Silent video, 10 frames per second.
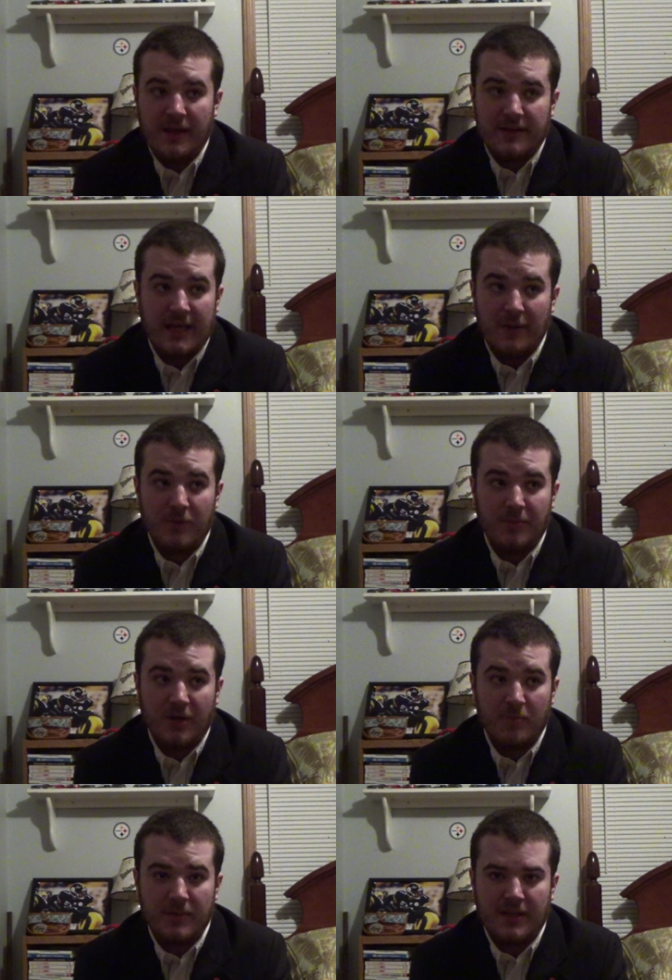Dad would be
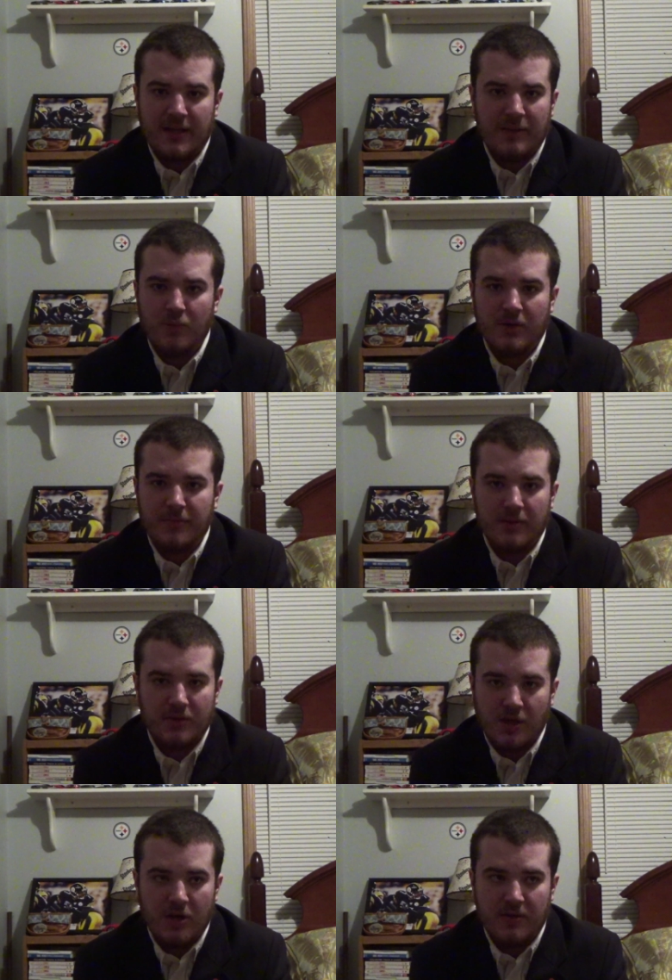home, but then he wouldn't be able
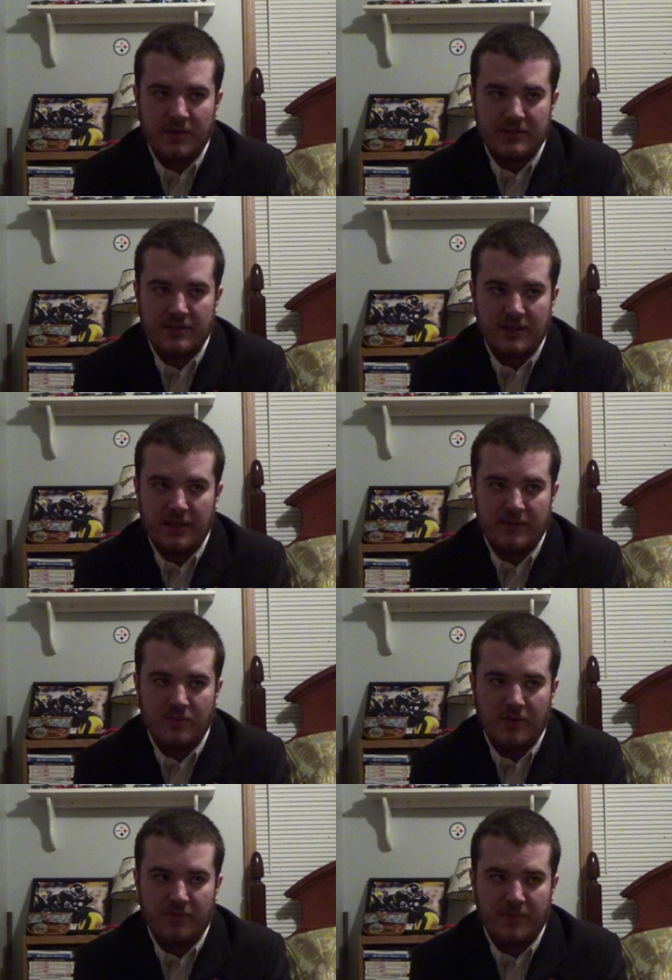to go because he'd have to
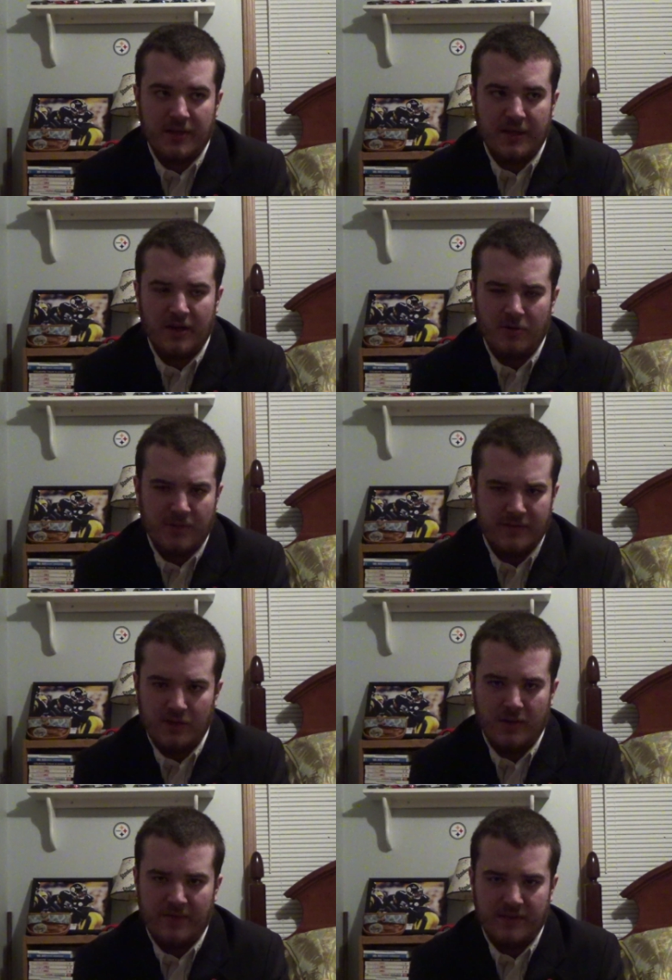wait for me to get home, even
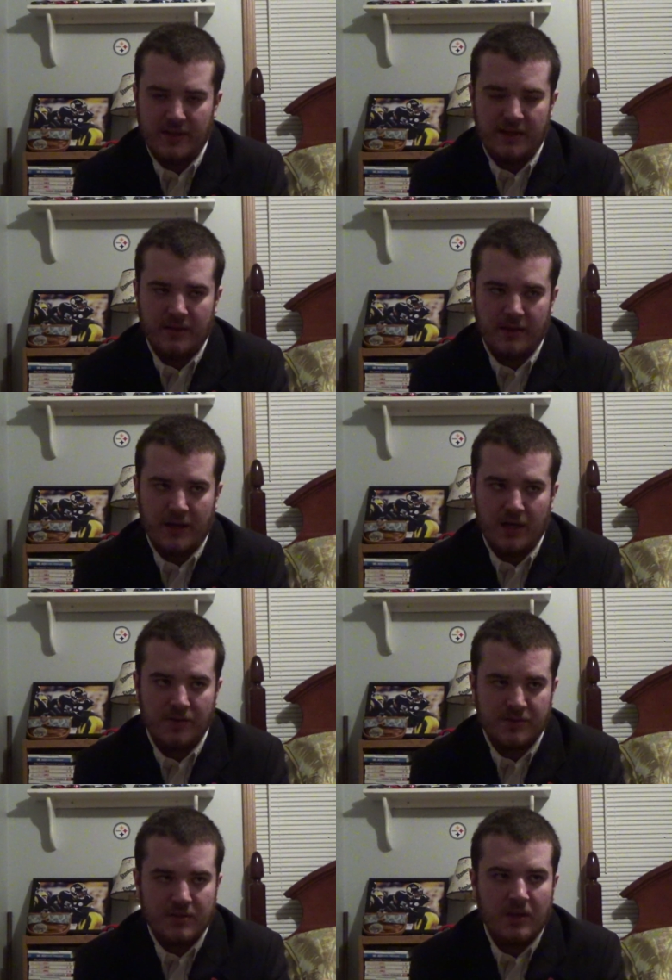though I have the key to the
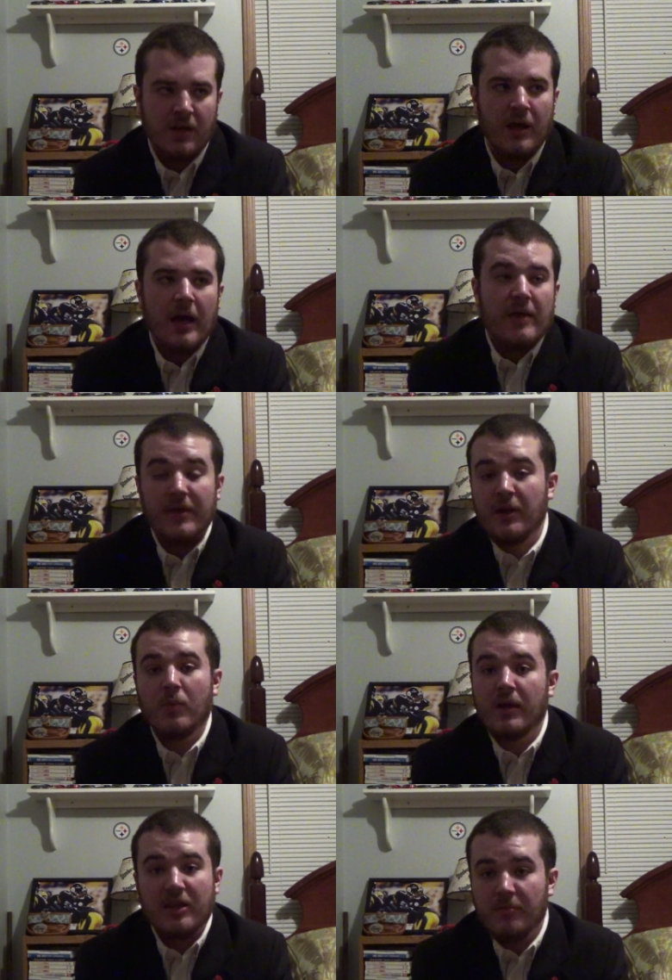house they didn't
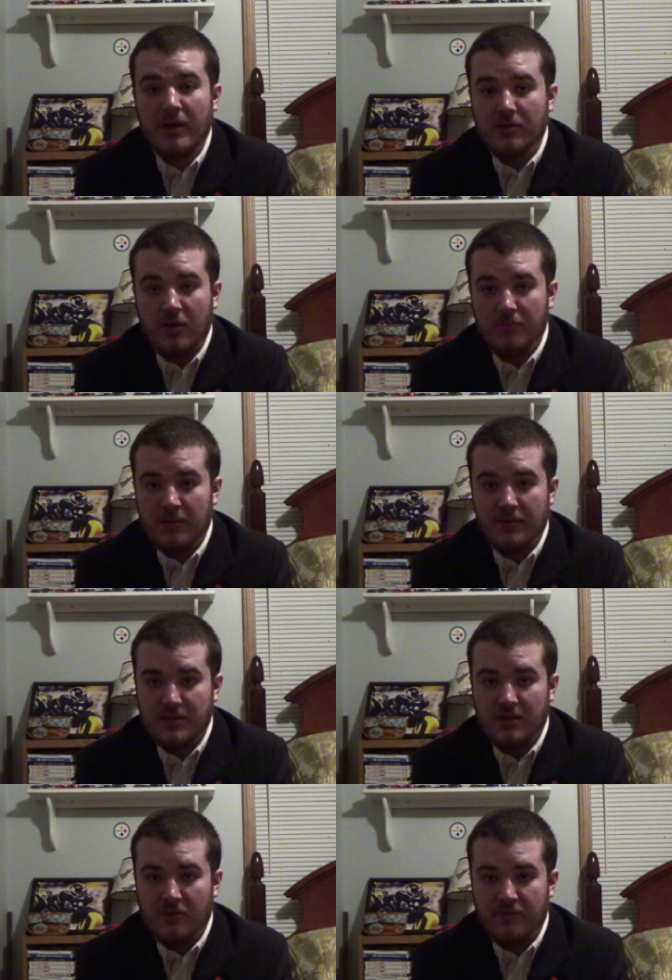want to leave me alone by
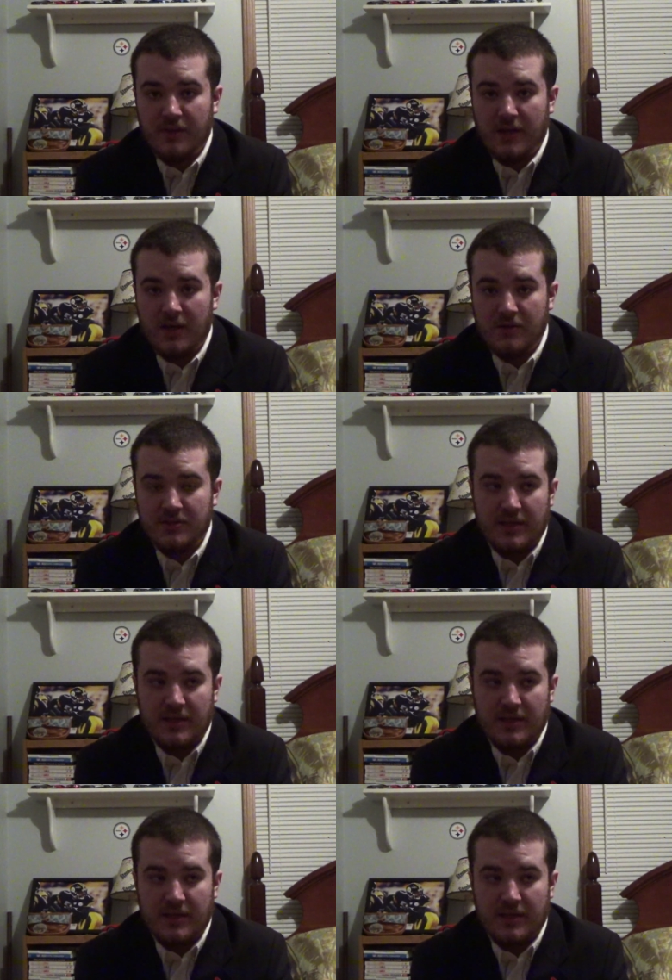myself in the house.